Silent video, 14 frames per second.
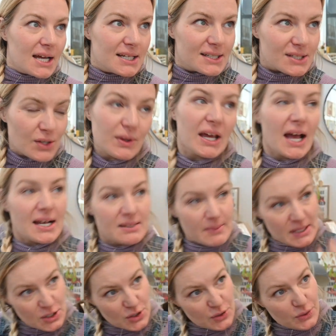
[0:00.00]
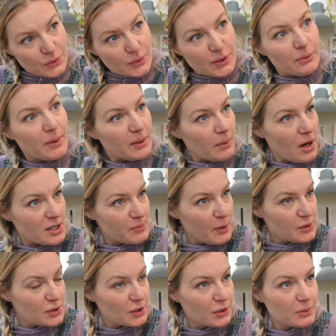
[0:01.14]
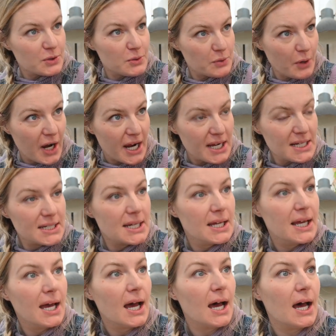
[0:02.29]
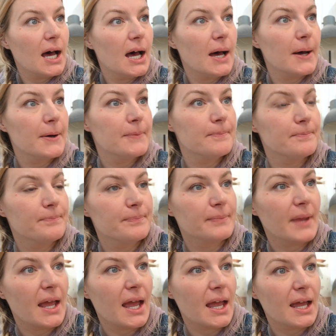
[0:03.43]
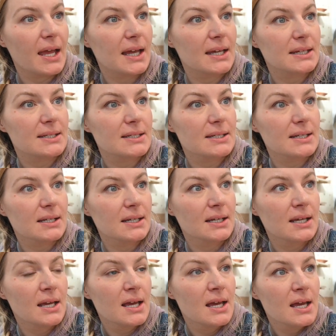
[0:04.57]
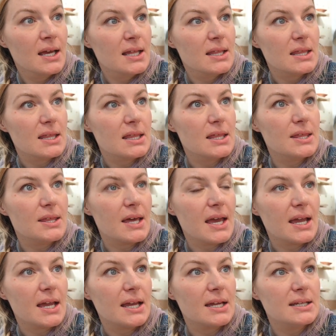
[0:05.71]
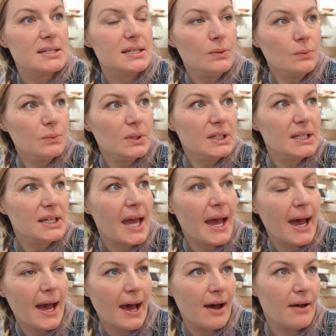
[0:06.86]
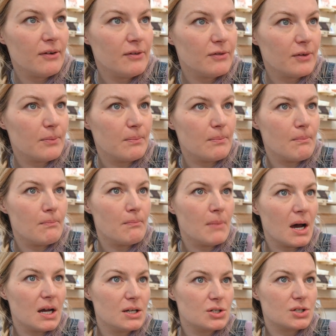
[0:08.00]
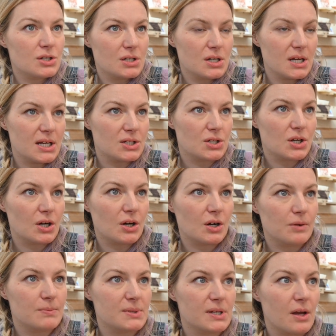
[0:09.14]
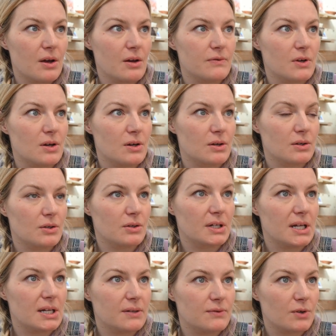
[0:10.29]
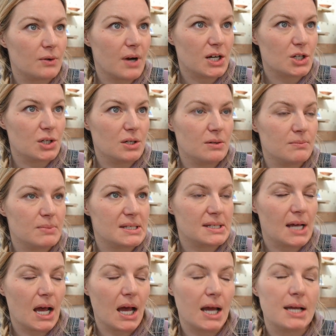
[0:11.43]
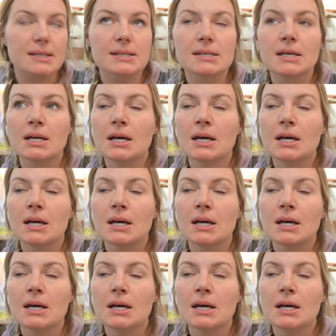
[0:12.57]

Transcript: So they asked me to do their Red Rocks poster, which was great. And they didn't really have much in terms of a creative direction besides